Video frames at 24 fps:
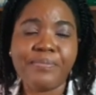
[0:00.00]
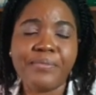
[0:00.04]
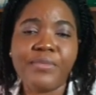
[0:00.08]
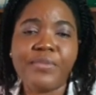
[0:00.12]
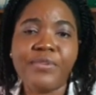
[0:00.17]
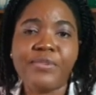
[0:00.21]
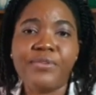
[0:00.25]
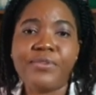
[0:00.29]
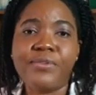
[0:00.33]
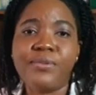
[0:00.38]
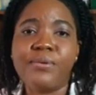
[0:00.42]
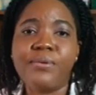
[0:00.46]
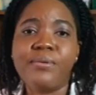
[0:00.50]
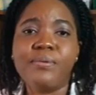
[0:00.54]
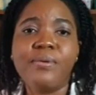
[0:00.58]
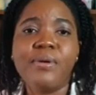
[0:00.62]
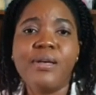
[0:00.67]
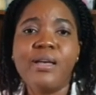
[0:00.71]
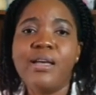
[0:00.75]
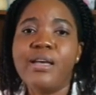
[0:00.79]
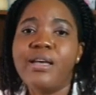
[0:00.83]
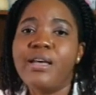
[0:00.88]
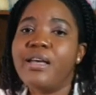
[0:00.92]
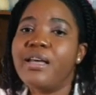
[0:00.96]
So
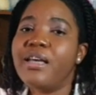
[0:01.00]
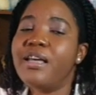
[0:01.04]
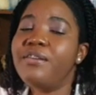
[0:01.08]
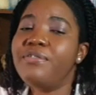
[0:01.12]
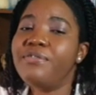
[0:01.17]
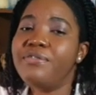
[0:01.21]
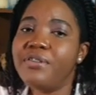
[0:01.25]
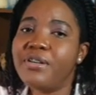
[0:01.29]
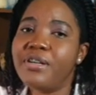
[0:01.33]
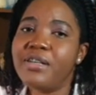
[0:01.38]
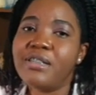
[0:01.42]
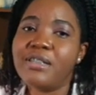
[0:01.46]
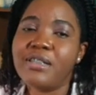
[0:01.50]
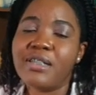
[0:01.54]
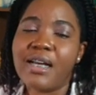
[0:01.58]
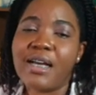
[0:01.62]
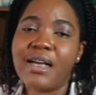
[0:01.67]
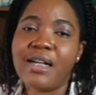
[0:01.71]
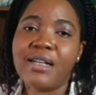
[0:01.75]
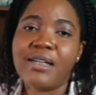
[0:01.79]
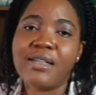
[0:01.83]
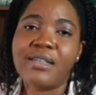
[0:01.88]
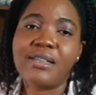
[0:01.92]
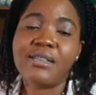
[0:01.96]
if your
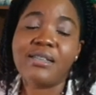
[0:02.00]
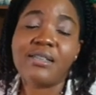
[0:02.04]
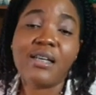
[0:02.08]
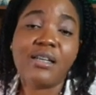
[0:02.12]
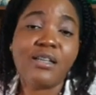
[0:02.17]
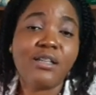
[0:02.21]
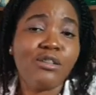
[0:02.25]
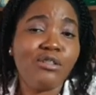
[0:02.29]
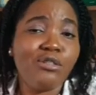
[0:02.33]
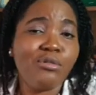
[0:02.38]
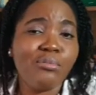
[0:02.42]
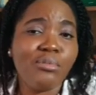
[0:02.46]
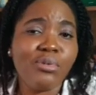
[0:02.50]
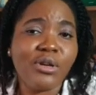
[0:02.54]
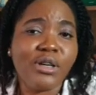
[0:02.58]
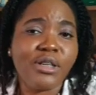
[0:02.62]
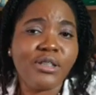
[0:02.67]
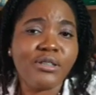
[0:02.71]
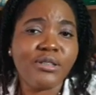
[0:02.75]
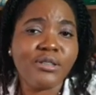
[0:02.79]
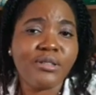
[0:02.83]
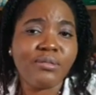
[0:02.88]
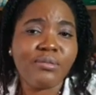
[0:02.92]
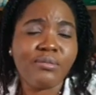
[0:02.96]
child is a newborn
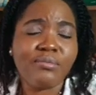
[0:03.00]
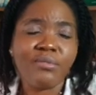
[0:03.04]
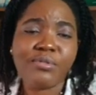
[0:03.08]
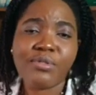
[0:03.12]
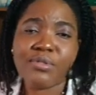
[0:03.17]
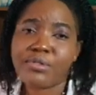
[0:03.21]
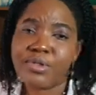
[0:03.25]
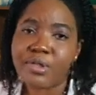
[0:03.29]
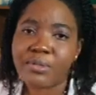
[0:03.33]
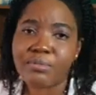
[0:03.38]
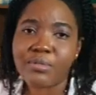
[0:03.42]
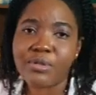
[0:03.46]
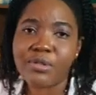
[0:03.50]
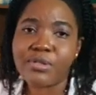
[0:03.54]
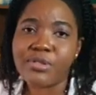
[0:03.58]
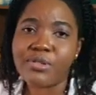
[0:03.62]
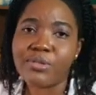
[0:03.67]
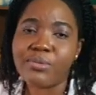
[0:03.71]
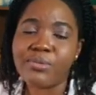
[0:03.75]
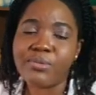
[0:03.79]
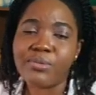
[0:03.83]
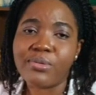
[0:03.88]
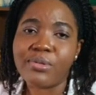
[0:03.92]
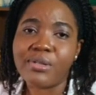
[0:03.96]
to 3 months
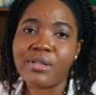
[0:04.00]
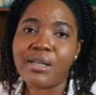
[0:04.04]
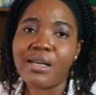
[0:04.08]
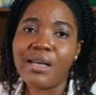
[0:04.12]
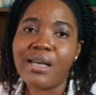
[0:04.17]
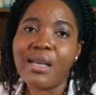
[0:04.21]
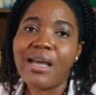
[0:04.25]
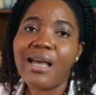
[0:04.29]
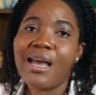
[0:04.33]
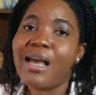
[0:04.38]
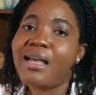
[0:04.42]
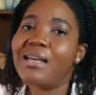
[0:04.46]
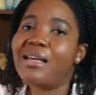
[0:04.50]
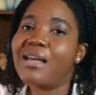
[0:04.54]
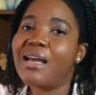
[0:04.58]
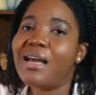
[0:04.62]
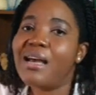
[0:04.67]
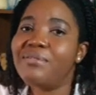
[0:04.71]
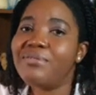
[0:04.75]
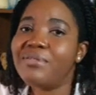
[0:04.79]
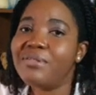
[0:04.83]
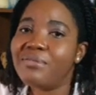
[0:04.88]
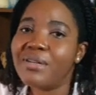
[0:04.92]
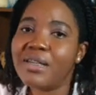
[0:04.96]
old and they have
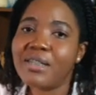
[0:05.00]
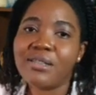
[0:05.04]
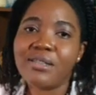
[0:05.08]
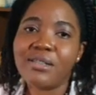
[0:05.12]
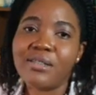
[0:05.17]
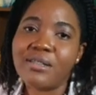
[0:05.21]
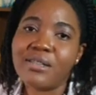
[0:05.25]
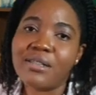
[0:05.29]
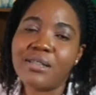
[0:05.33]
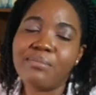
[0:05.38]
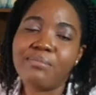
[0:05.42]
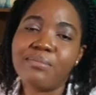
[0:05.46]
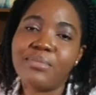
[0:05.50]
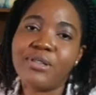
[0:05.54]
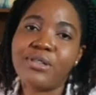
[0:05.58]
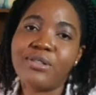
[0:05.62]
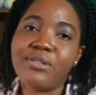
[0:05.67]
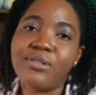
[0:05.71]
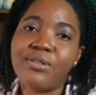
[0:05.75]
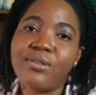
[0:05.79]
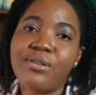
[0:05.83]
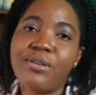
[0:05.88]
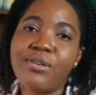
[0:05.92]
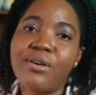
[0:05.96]
a rectal
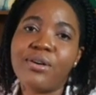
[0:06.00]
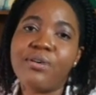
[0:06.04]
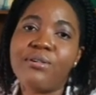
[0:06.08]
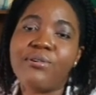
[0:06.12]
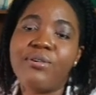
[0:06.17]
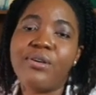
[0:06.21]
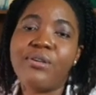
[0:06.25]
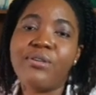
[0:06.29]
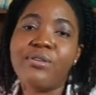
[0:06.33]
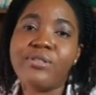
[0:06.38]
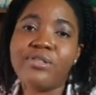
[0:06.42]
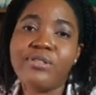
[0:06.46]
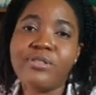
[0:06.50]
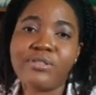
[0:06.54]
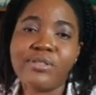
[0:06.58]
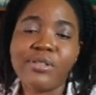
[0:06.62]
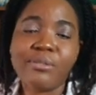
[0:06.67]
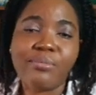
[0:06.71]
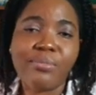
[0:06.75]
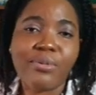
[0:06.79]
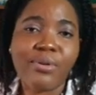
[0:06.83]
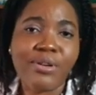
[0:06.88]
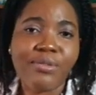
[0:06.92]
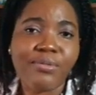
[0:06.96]
temperature of
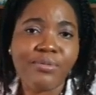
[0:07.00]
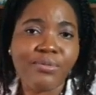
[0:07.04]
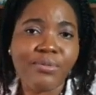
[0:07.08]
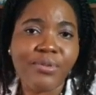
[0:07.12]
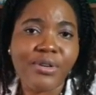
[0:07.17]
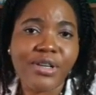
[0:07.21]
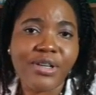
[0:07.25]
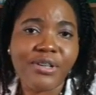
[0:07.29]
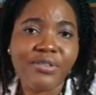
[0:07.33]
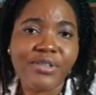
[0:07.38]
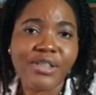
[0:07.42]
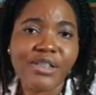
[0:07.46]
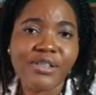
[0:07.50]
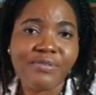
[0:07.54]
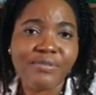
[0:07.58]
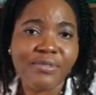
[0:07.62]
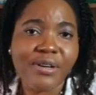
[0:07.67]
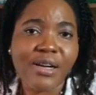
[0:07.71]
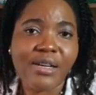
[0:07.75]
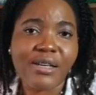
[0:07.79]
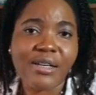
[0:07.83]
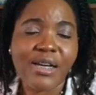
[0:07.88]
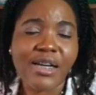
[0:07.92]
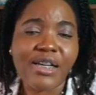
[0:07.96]
100.4 degrees
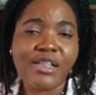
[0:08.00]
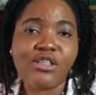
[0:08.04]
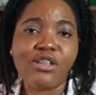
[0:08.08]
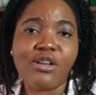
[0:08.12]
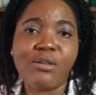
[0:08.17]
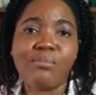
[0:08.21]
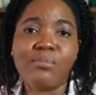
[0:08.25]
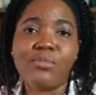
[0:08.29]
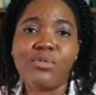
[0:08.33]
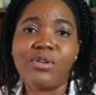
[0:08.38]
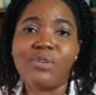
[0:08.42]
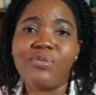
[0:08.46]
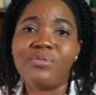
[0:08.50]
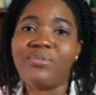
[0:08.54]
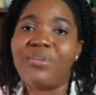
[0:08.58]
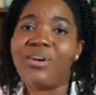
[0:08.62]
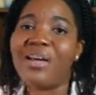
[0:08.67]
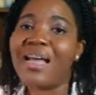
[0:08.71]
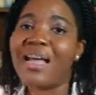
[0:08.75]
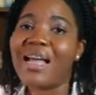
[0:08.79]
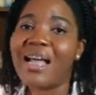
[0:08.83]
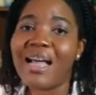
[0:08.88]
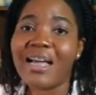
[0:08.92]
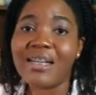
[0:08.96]
Fahrenheit or more for
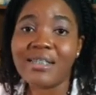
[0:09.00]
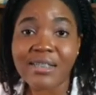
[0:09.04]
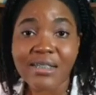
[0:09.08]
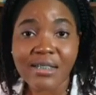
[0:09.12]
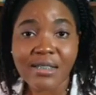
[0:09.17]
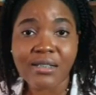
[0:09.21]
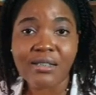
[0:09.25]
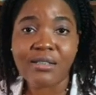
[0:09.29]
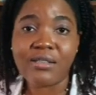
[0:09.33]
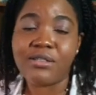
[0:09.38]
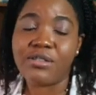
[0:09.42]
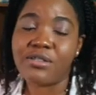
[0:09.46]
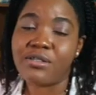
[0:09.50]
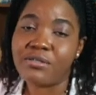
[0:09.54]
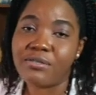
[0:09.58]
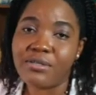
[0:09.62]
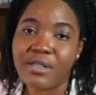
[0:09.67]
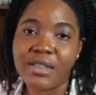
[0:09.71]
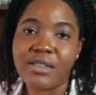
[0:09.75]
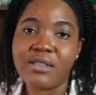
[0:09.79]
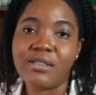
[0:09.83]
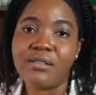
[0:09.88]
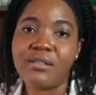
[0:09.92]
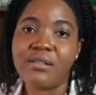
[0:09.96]
any
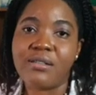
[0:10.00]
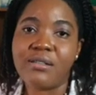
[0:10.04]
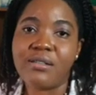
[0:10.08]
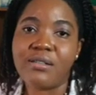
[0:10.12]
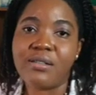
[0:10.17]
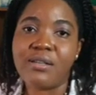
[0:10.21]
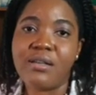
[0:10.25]
duration,